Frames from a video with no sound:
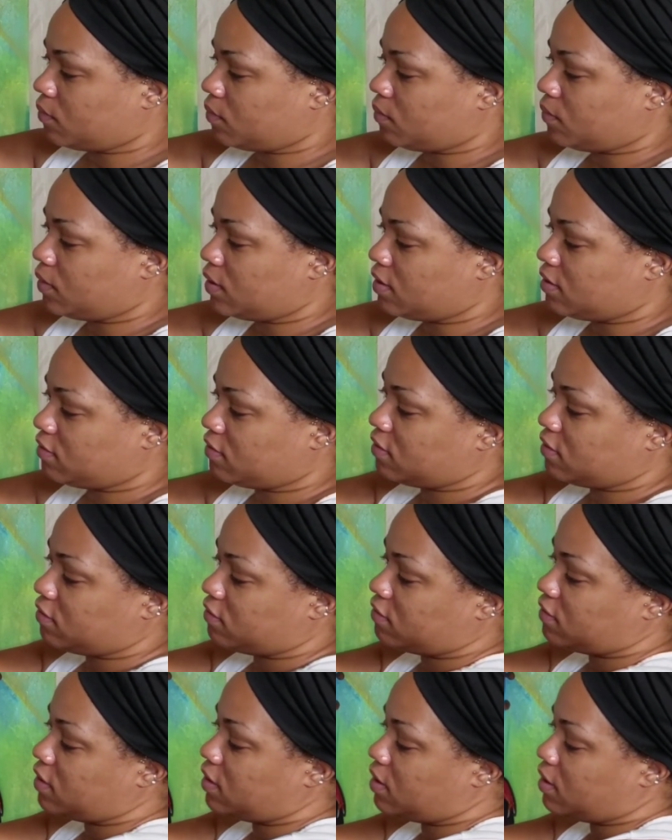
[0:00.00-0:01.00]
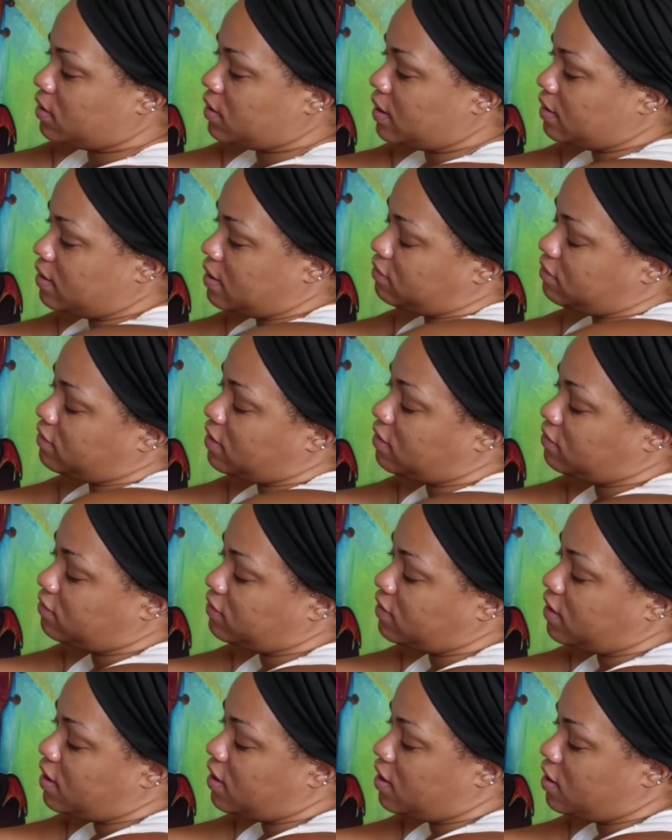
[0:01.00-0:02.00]
So the
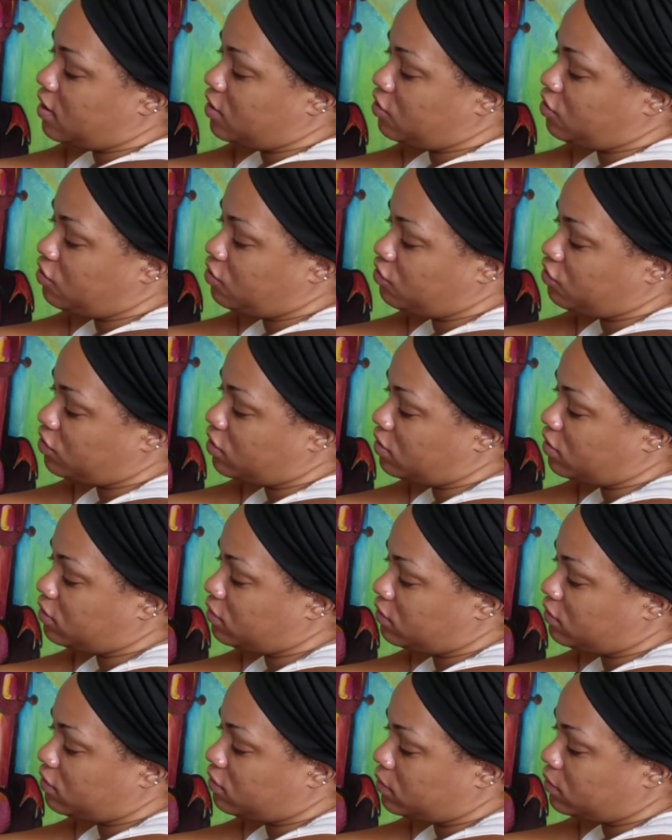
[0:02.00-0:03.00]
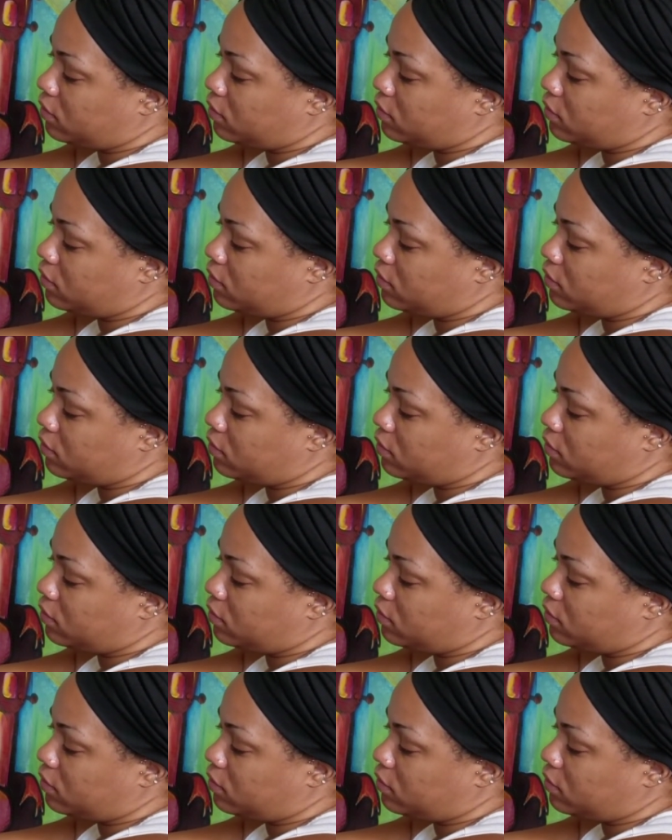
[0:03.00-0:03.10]
next um,